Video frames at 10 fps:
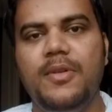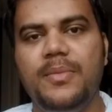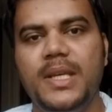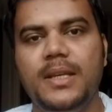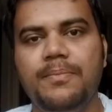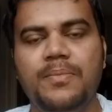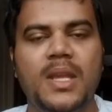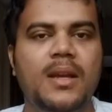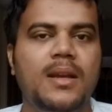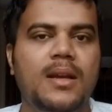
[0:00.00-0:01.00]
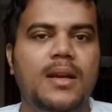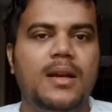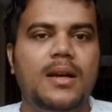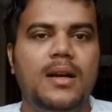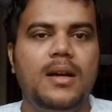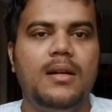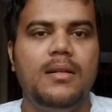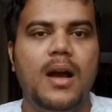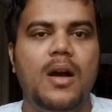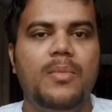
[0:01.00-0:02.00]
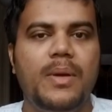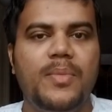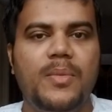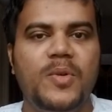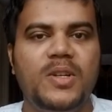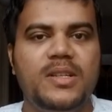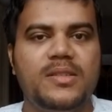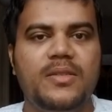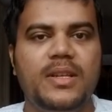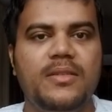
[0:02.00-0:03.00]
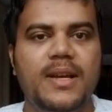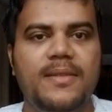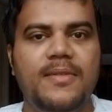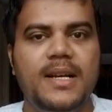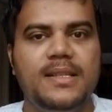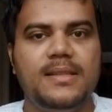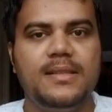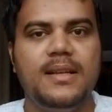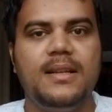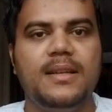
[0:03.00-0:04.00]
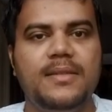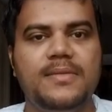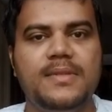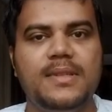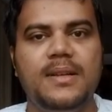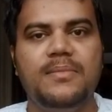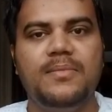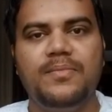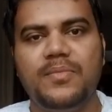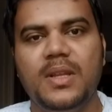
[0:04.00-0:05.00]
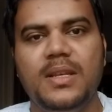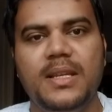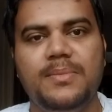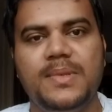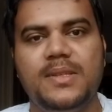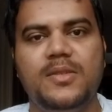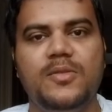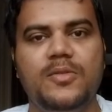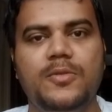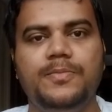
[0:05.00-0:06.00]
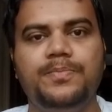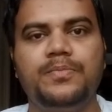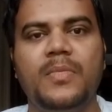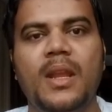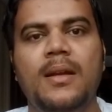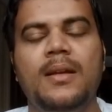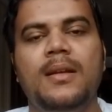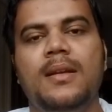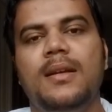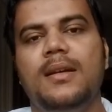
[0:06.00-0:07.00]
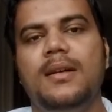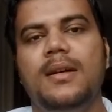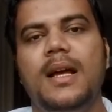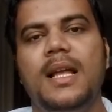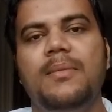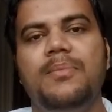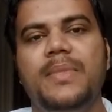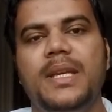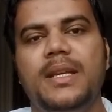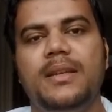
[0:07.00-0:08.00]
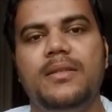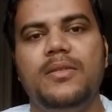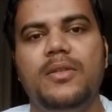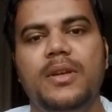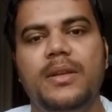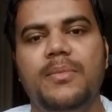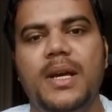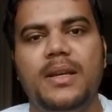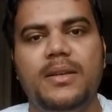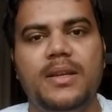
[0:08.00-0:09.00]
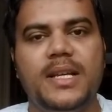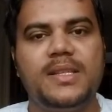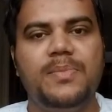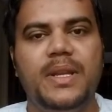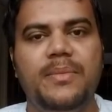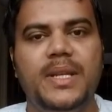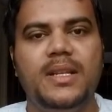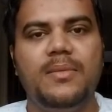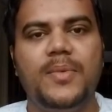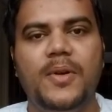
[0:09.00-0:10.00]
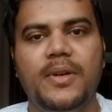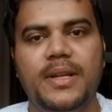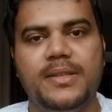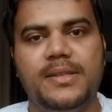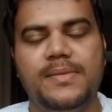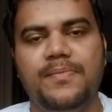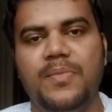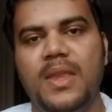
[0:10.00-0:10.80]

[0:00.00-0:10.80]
for me, how my promoter is going to advise and give some tips to help me in my experimental progress.